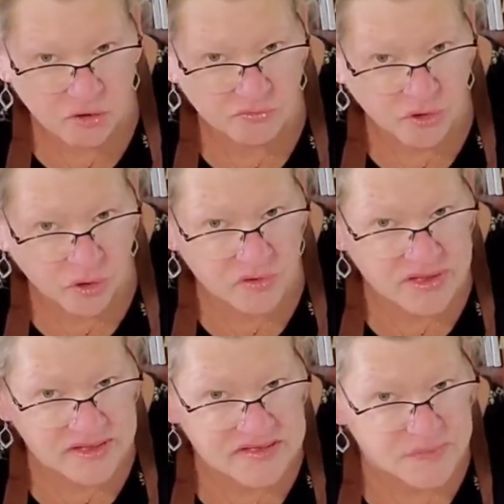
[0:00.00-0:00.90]
grow
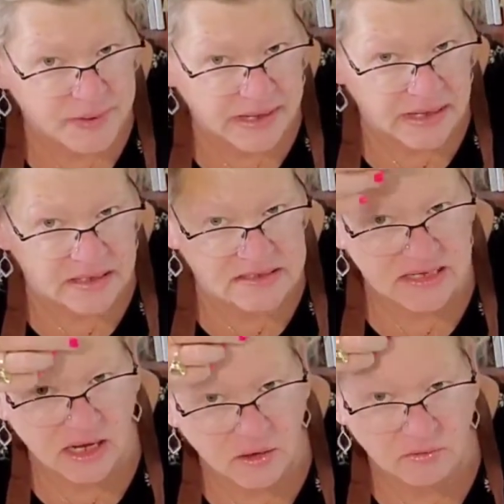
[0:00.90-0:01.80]
these bangs
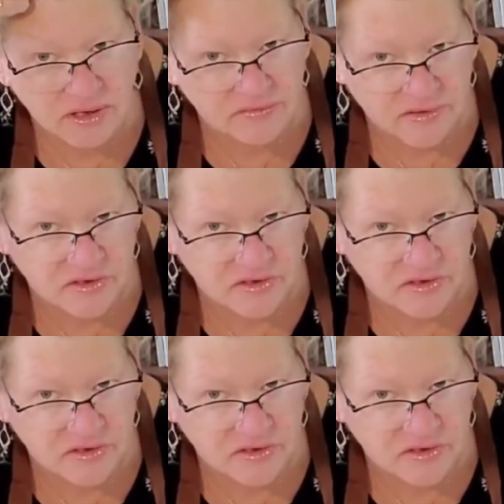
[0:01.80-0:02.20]
out and